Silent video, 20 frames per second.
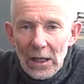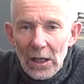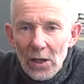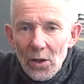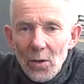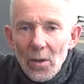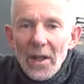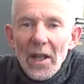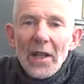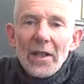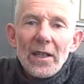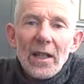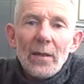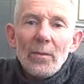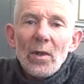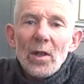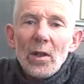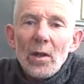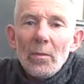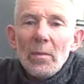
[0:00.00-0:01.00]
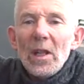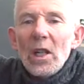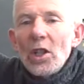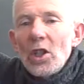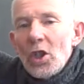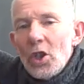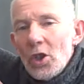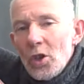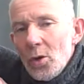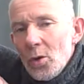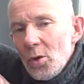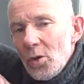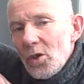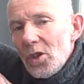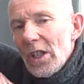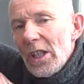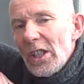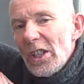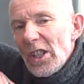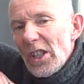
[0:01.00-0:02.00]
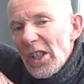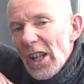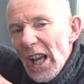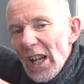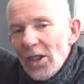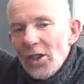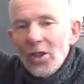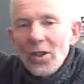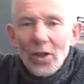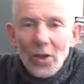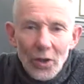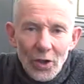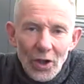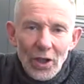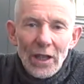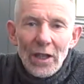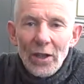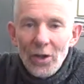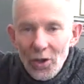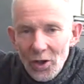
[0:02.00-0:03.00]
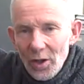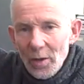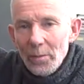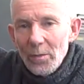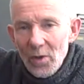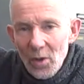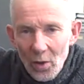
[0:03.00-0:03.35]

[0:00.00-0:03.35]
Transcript: So at that time there had been a huge international trade, ships